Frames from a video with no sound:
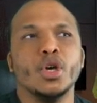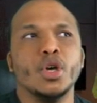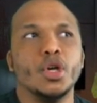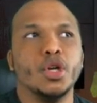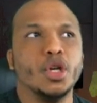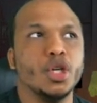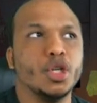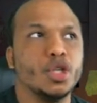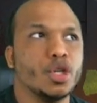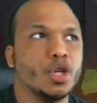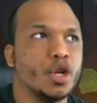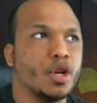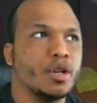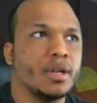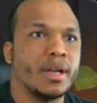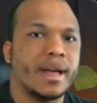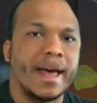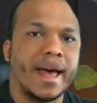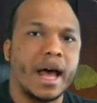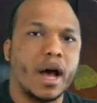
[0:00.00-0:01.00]
You need to
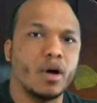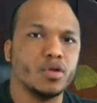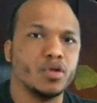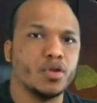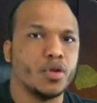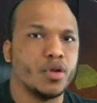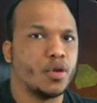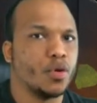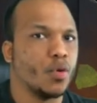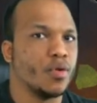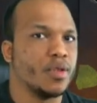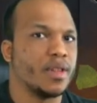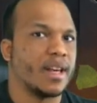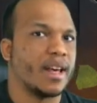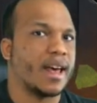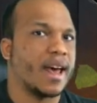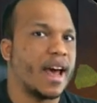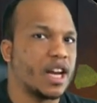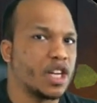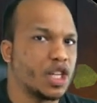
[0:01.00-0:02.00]
learn how to throw the
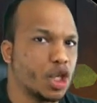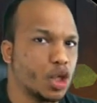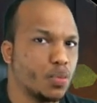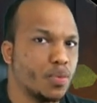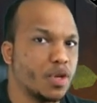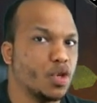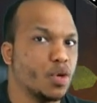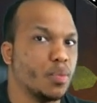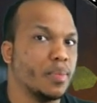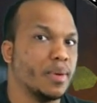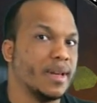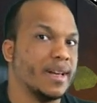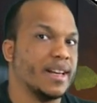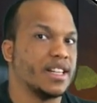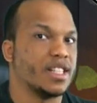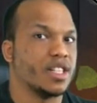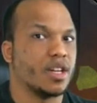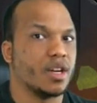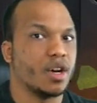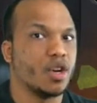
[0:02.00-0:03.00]
hatchets when you're playing
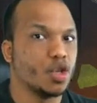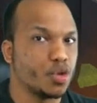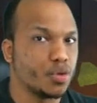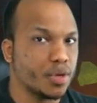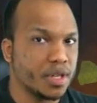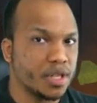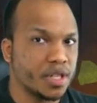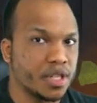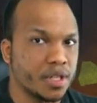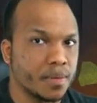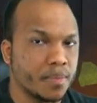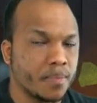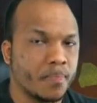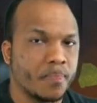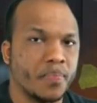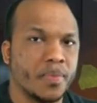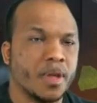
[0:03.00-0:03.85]
as the Huntress.